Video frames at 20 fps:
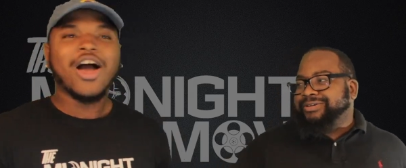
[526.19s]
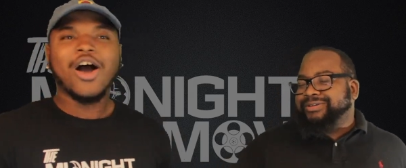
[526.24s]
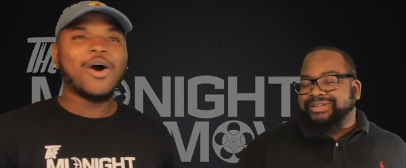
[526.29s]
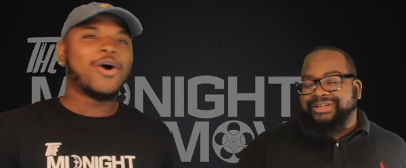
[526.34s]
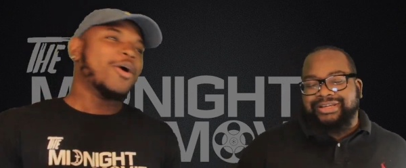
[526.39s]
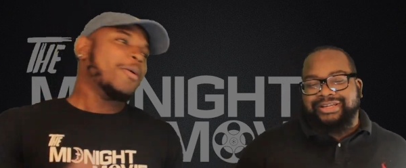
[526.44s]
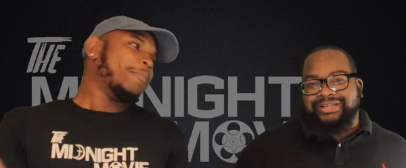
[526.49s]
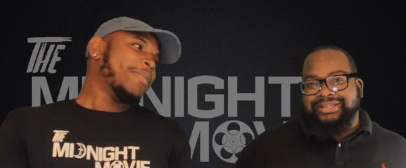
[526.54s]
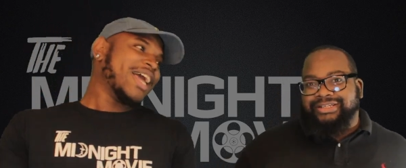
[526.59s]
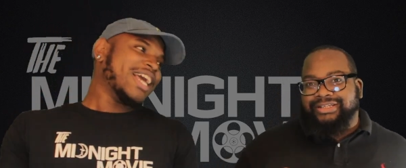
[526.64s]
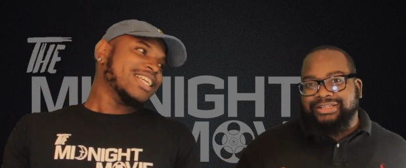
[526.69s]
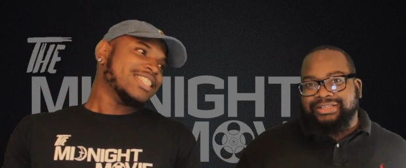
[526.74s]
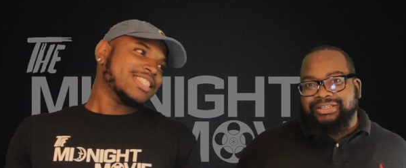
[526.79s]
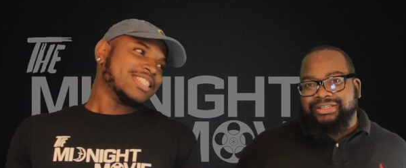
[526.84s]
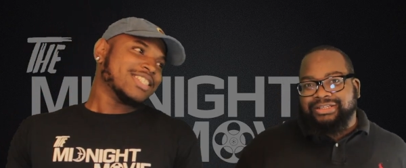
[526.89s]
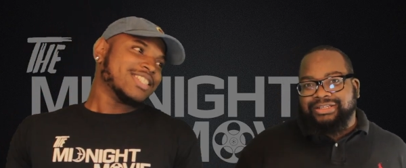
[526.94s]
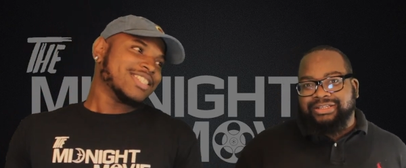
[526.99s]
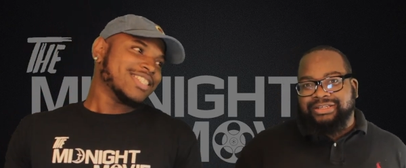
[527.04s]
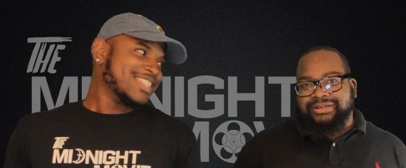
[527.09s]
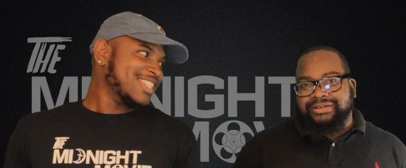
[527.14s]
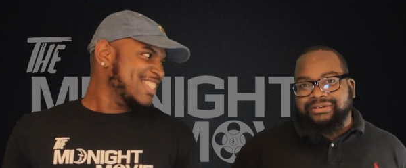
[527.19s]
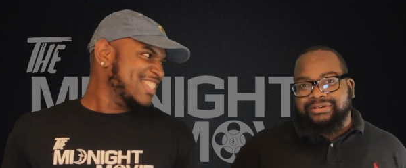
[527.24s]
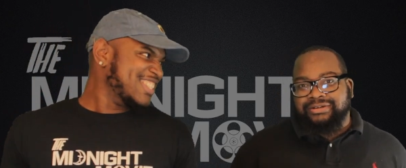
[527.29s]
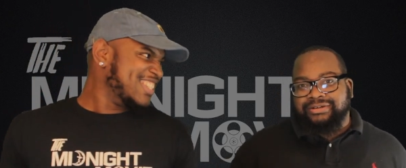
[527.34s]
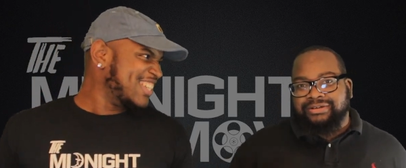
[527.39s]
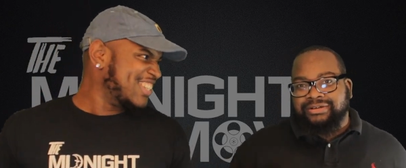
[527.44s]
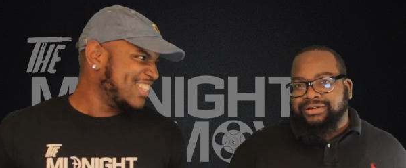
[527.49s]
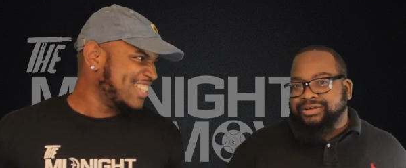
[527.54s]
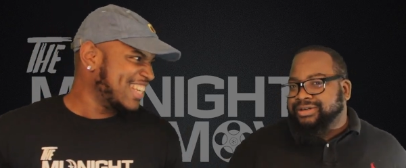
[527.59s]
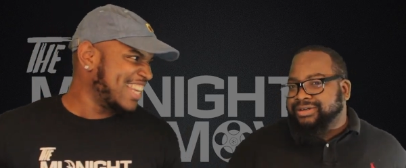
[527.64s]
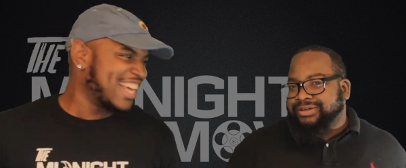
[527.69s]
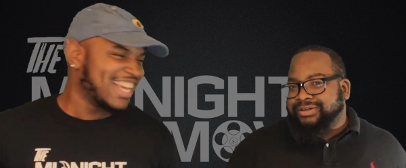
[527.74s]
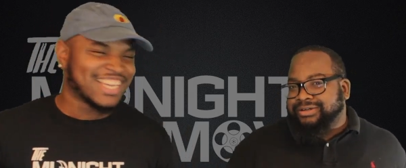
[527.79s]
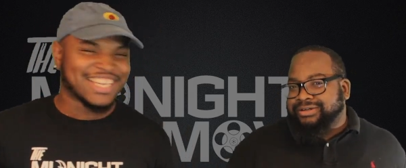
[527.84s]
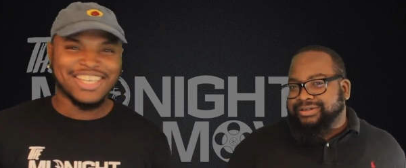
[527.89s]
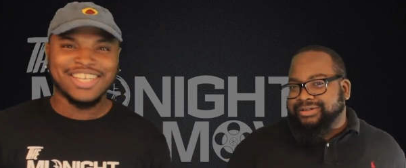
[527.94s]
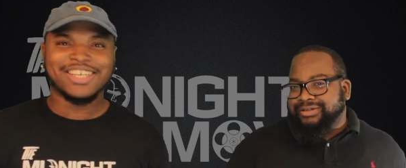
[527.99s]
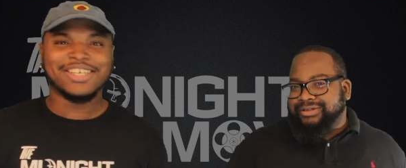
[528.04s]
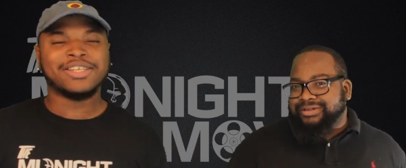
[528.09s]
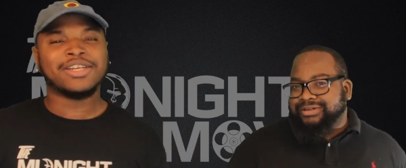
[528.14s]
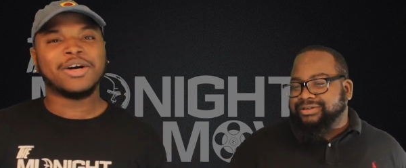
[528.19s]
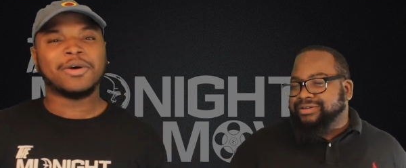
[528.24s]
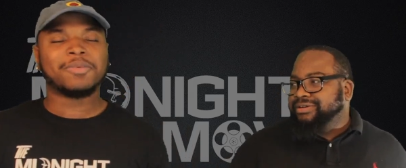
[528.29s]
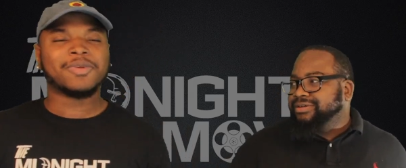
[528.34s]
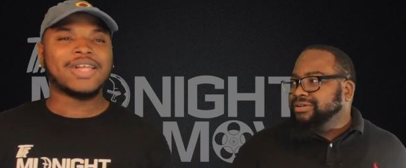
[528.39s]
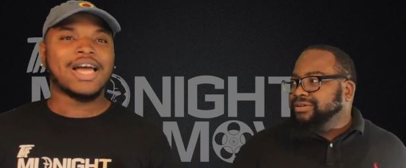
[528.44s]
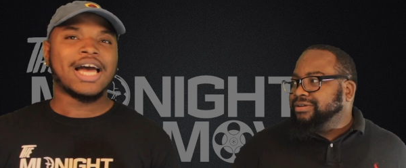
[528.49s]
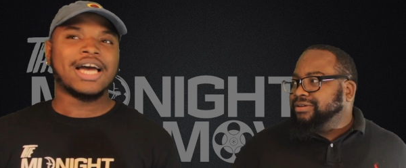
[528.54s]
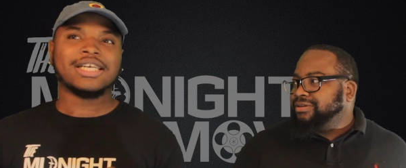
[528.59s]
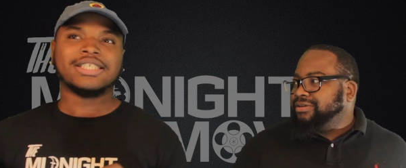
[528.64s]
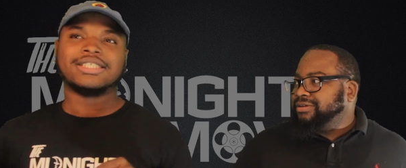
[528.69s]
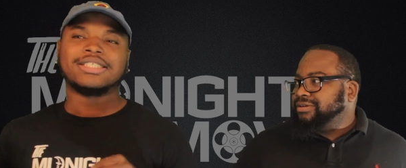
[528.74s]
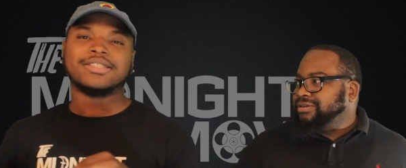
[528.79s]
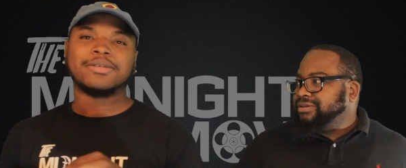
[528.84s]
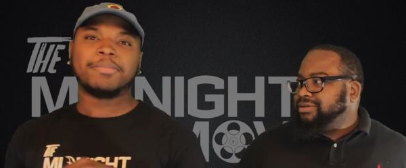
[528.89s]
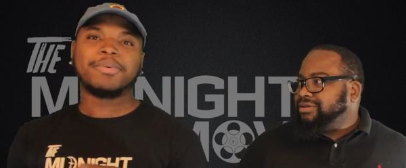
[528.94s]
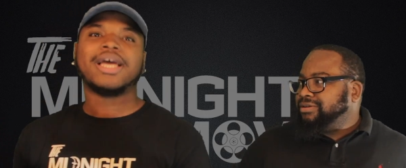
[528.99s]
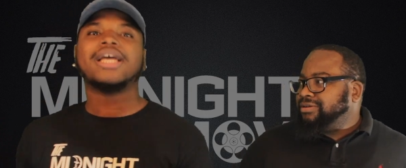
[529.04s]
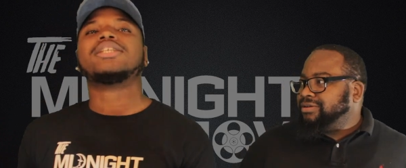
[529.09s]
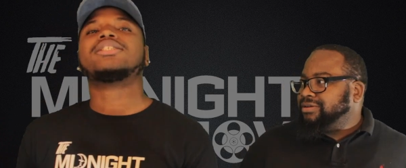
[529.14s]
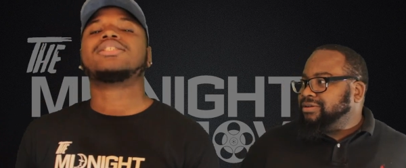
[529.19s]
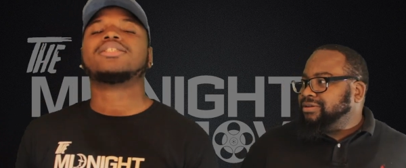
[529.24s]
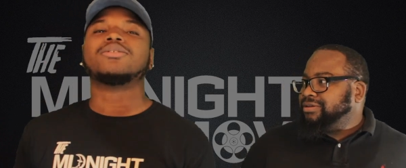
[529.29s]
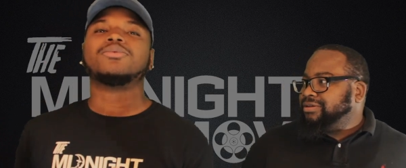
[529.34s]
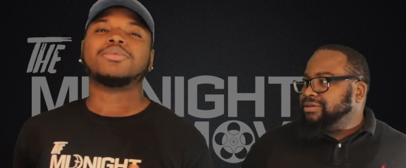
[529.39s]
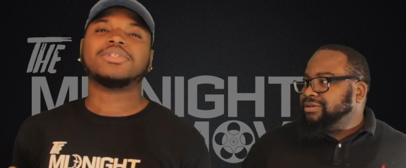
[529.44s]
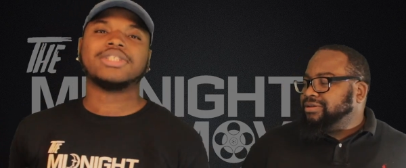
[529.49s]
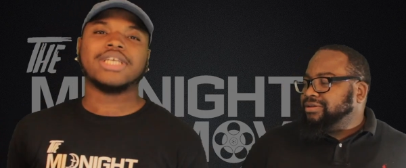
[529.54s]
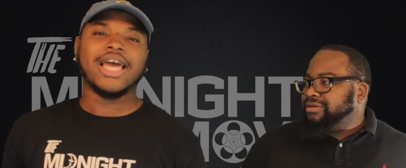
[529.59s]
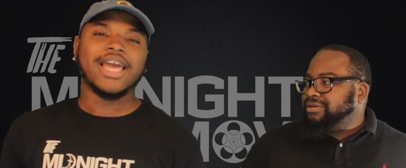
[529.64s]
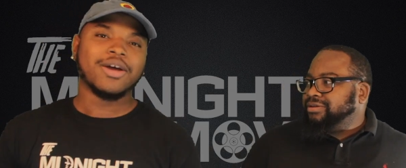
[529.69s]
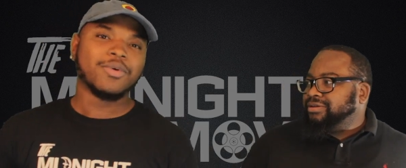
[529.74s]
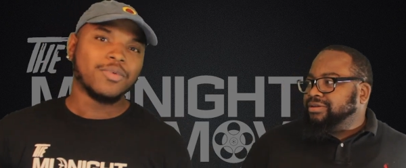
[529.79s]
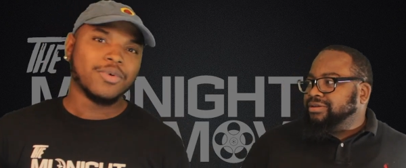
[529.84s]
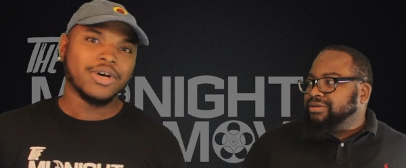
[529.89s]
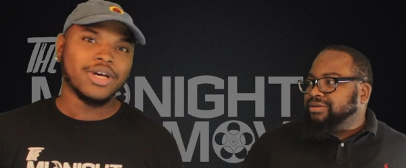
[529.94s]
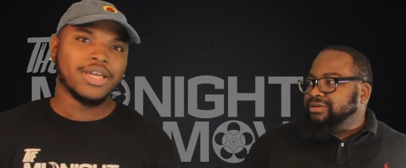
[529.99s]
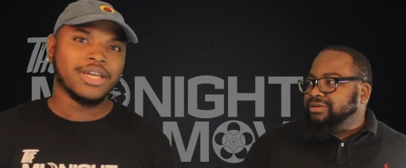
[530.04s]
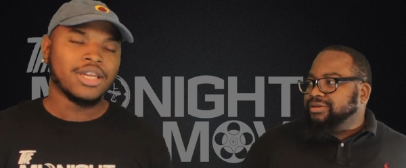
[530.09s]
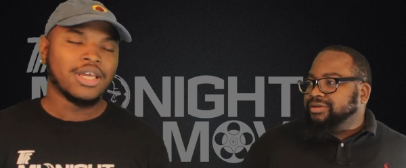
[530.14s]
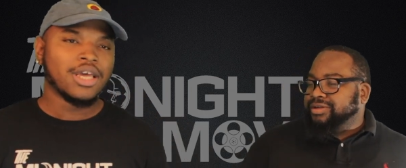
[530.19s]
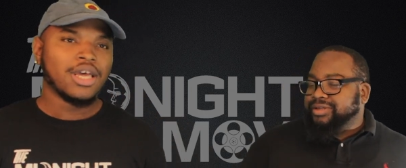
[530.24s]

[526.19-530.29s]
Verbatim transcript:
Speaker 1: Oh, pacing, and, you know, like you know, guys, the pacing was A one.